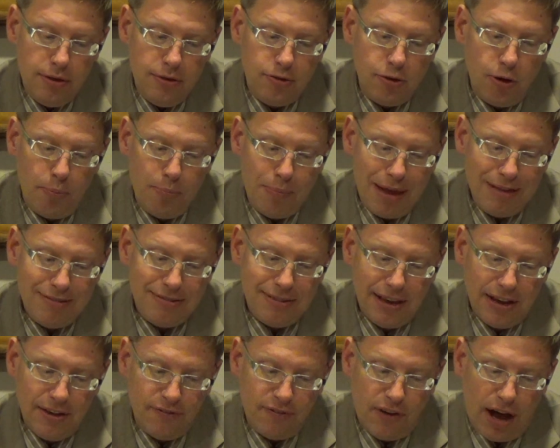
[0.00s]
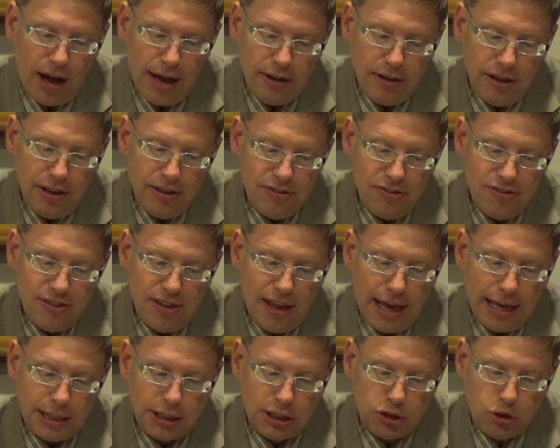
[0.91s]
domestic violence,
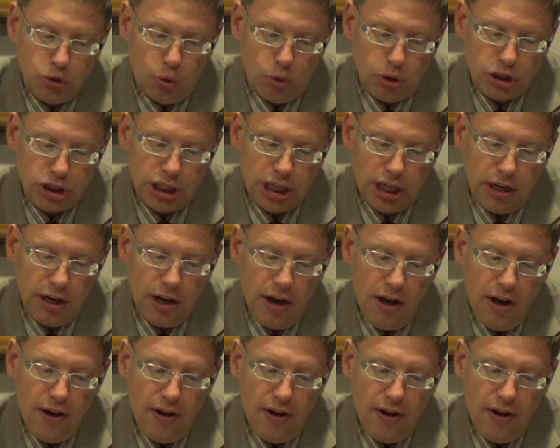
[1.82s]
extortion,